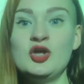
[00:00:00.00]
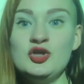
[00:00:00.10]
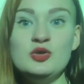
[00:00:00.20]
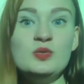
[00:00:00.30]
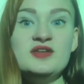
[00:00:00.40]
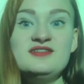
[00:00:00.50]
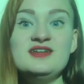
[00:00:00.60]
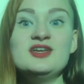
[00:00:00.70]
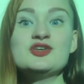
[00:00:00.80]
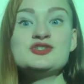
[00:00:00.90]
you would
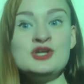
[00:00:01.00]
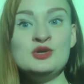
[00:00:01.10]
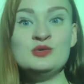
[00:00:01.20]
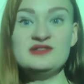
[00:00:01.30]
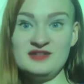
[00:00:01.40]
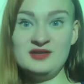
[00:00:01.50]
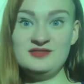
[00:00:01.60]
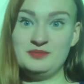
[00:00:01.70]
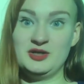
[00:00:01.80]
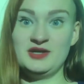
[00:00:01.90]
see 2
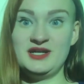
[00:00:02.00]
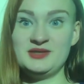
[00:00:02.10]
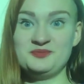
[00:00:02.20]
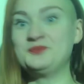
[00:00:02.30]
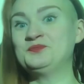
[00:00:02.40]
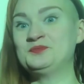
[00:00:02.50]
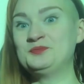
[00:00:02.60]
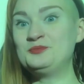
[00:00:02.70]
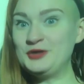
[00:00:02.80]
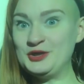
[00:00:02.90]
suns burning.
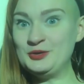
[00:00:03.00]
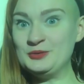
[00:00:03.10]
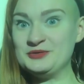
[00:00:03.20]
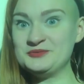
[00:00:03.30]
Pretty cool.